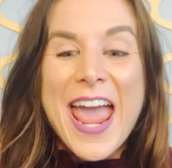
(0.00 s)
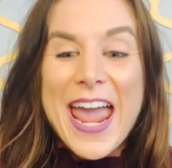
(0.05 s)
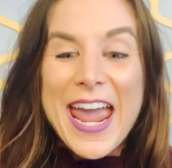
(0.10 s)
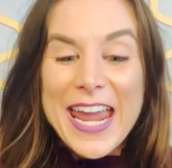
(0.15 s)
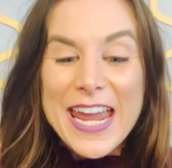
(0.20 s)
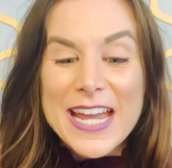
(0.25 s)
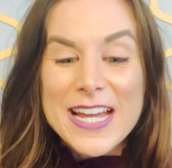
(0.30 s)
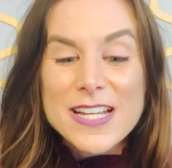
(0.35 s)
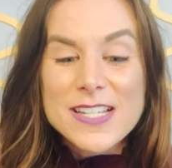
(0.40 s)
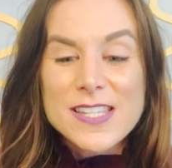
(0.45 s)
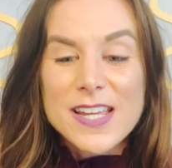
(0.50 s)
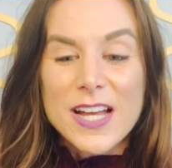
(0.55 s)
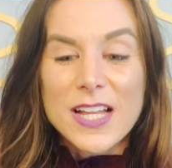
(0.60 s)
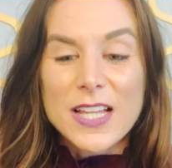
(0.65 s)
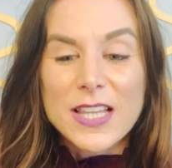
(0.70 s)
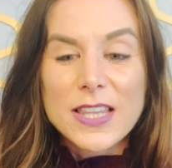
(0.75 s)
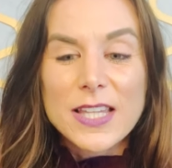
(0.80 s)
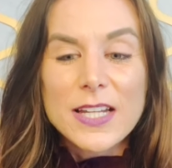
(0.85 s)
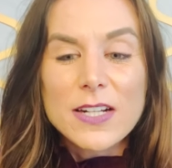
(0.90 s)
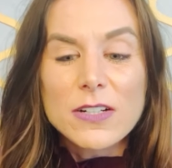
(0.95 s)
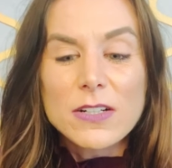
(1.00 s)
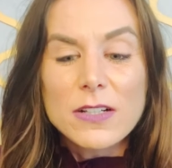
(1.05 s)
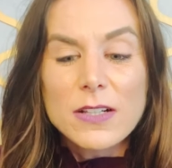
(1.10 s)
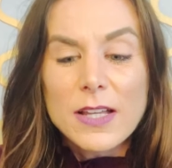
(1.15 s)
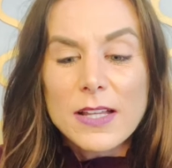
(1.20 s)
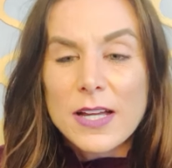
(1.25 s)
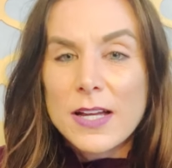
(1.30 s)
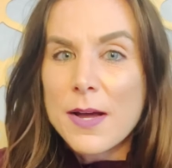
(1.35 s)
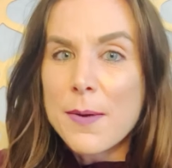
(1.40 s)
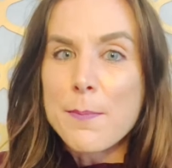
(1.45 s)
And a
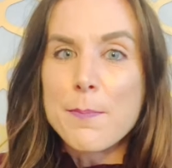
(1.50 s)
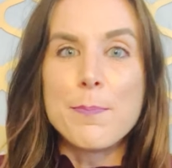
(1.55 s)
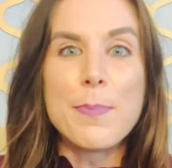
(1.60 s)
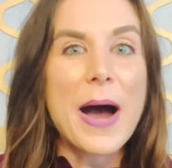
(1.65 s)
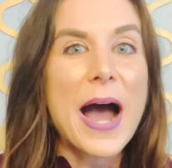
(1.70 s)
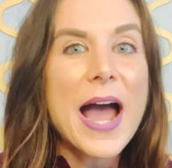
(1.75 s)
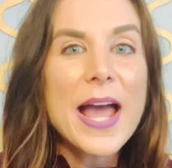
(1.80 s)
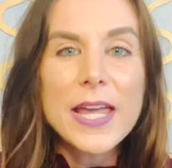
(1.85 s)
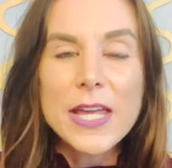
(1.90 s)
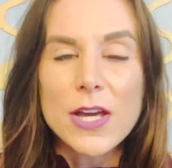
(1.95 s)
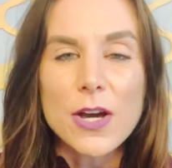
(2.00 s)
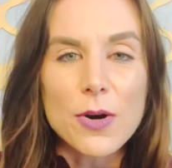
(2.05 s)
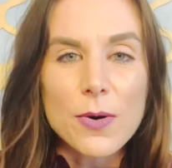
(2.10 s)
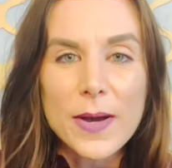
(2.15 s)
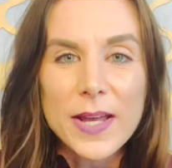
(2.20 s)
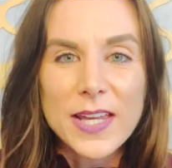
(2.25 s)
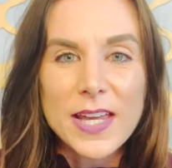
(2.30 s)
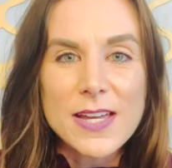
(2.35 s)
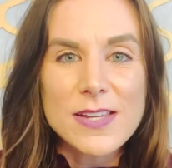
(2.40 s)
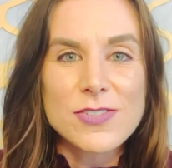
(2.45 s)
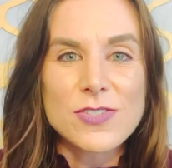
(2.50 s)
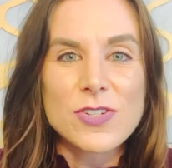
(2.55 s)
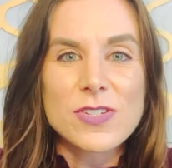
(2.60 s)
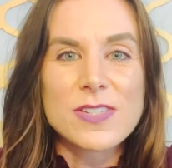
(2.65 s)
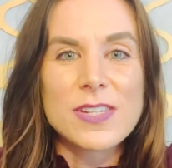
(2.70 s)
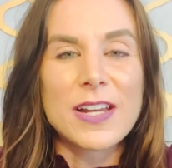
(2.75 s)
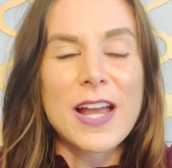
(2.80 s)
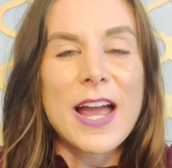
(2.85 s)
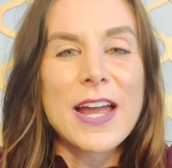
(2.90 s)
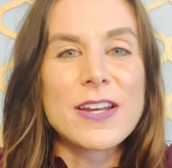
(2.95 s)
little bio, I guess, just
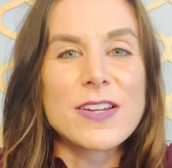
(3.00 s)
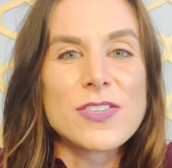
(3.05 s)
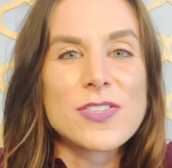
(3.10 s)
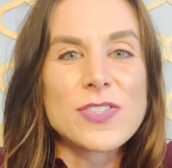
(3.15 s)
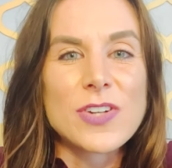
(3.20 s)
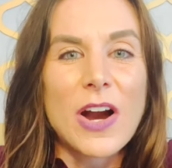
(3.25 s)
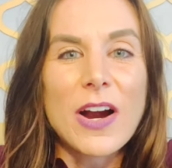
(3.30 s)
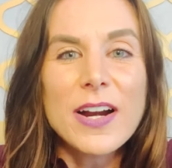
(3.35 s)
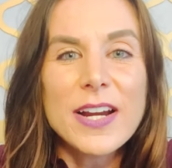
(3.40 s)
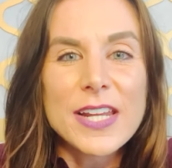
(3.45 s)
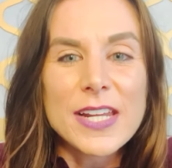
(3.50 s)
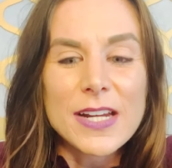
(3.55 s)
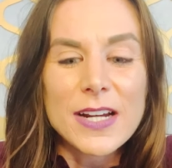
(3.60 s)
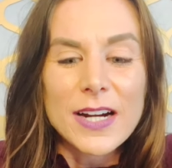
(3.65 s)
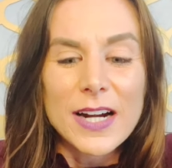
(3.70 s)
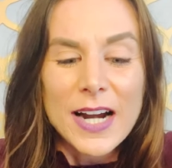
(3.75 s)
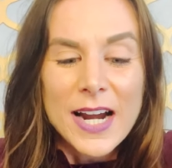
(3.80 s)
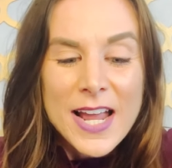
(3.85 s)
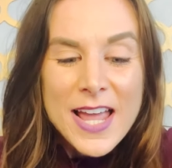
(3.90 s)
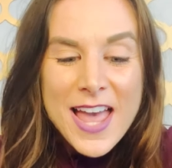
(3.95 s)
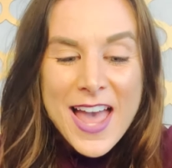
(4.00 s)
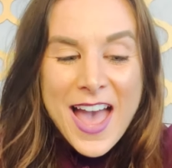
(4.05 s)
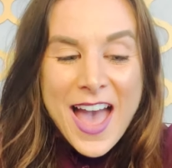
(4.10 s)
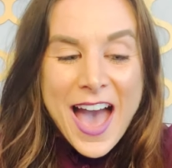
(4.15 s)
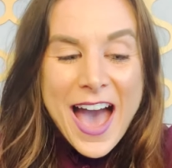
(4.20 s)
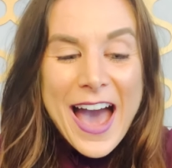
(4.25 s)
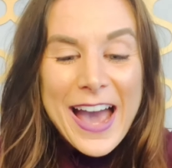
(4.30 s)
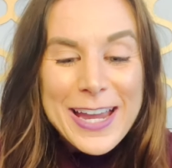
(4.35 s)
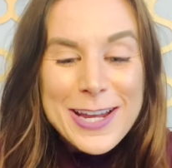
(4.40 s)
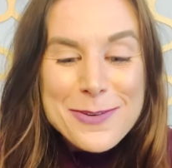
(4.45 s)
to kind of start here.
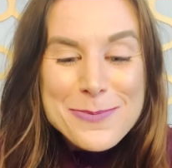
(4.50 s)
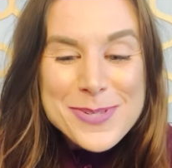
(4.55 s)
I am